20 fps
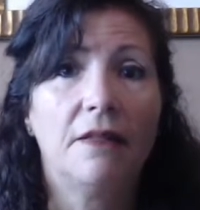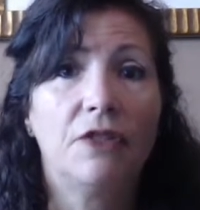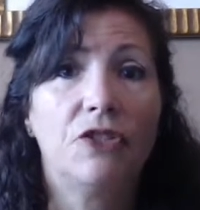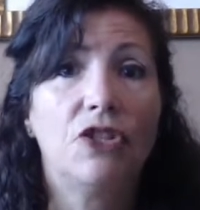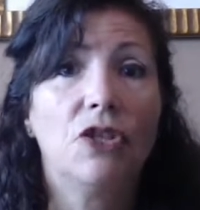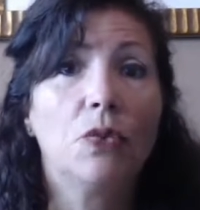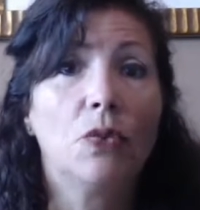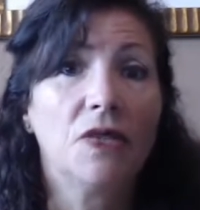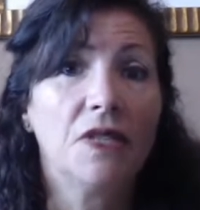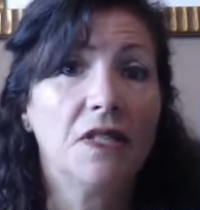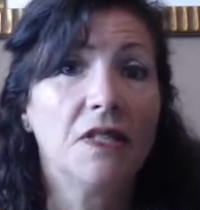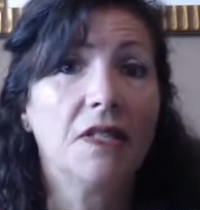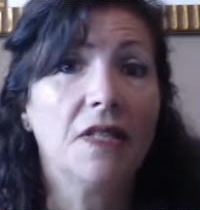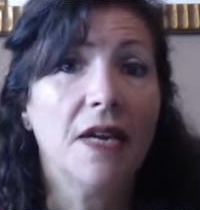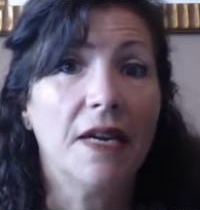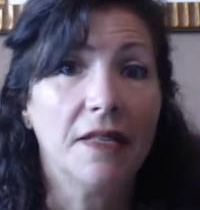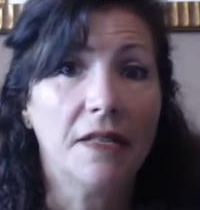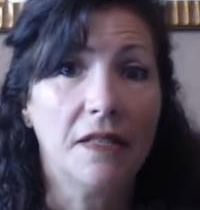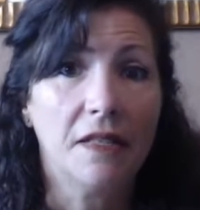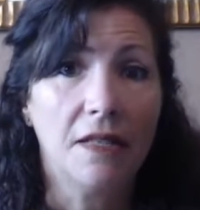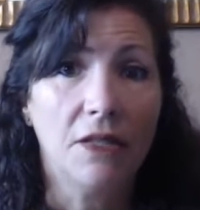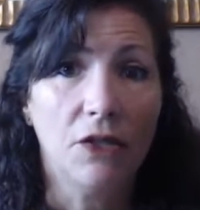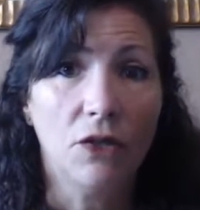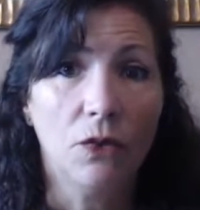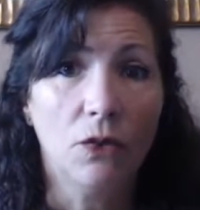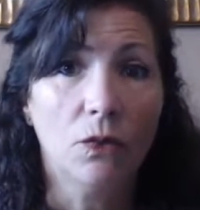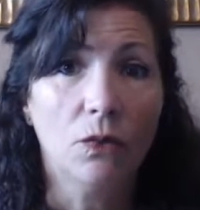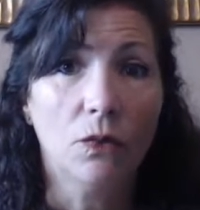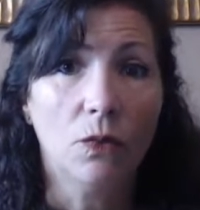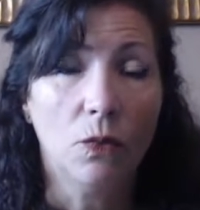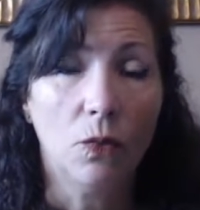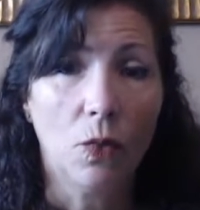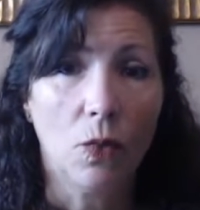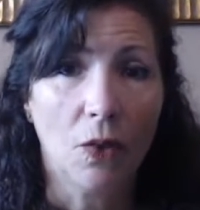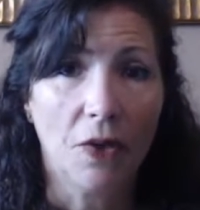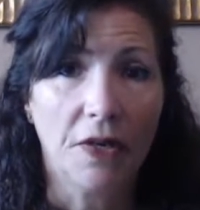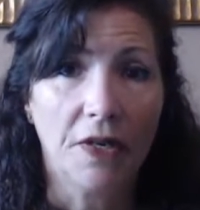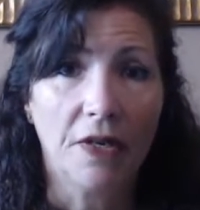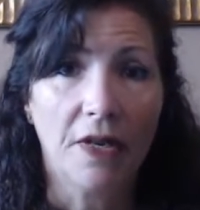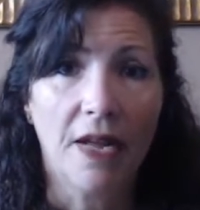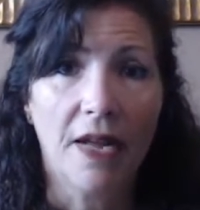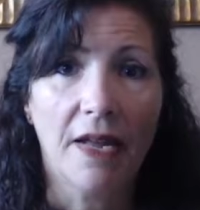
she was in the ICU ward,